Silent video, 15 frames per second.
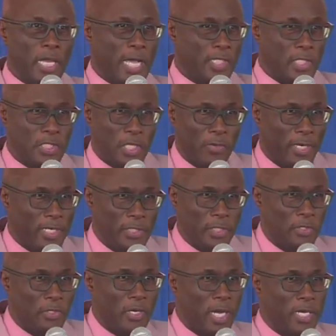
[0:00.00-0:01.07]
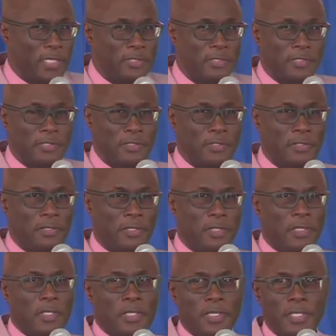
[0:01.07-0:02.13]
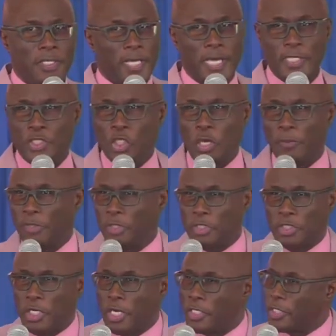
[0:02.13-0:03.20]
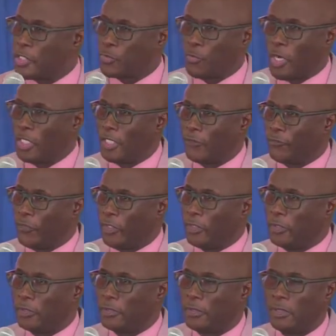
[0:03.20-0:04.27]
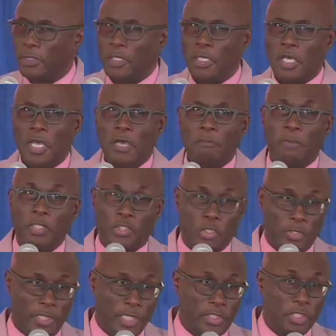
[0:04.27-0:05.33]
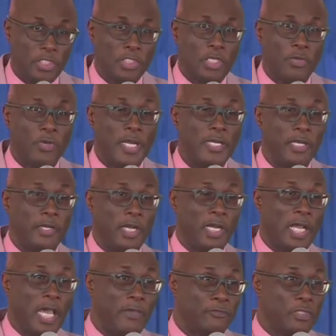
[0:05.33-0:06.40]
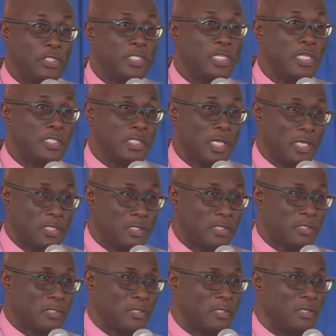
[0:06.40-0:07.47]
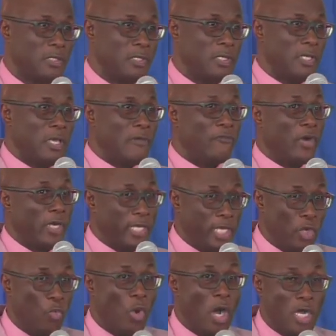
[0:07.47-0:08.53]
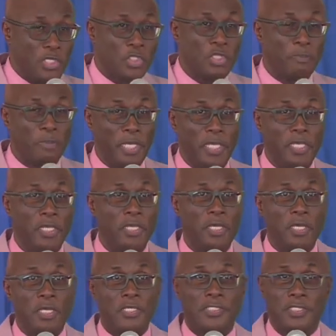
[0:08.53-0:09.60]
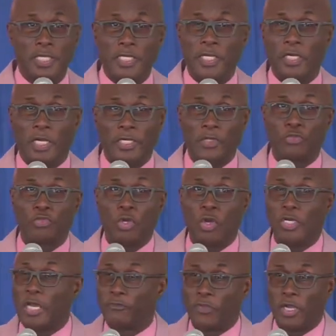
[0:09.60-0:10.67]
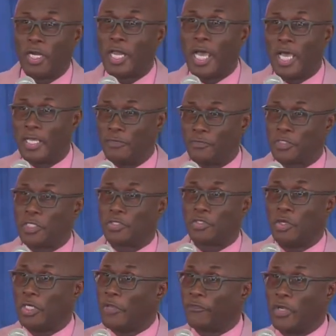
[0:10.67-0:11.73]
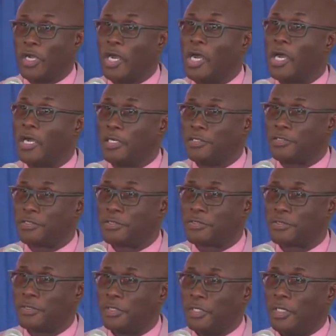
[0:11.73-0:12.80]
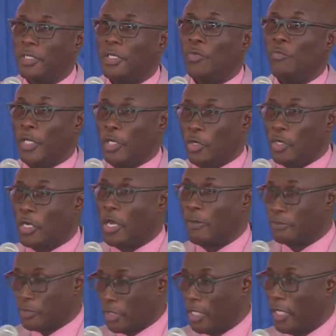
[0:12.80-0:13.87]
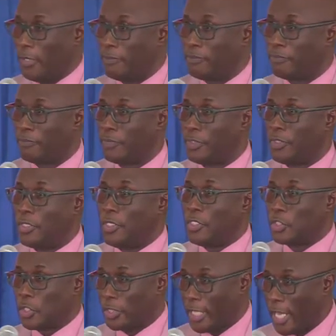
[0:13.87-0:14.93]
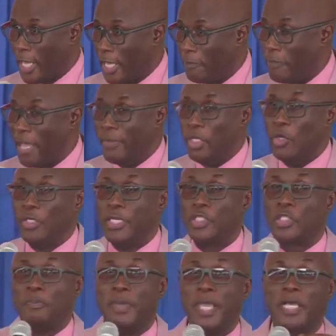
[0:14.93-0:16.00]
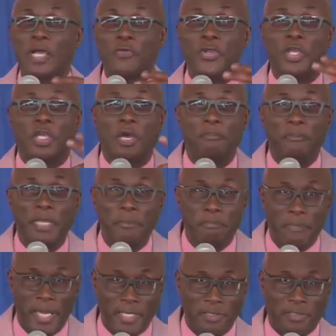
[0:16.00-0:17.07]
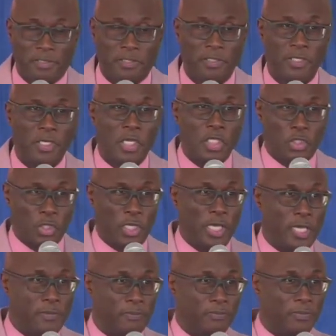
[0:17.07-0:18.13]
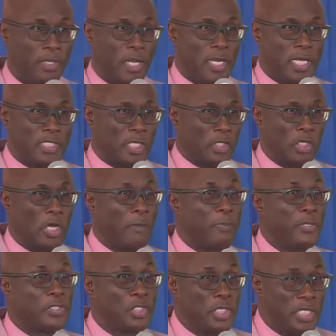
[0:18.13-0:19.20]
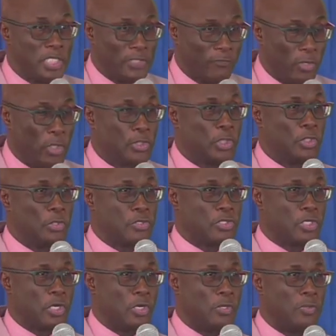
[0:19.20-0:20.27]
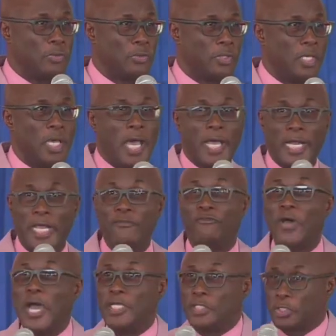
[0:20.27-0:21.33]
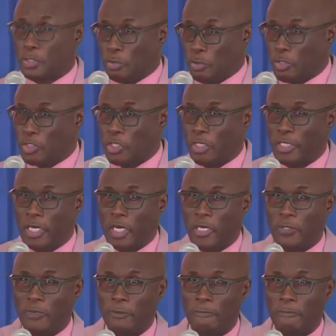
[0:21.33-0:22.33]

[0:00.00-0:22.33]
You'd like to surrender to Christ. Yes, coming to church is wonderful, but you need to surrender your life to Jesus, for He wants to be seated on the throne of your lives, the throne of your hearts. Will you come to Him today? Maybe you need to make a recommitment to Him. This is an opportunity for you to do so. And I invite you to do so now.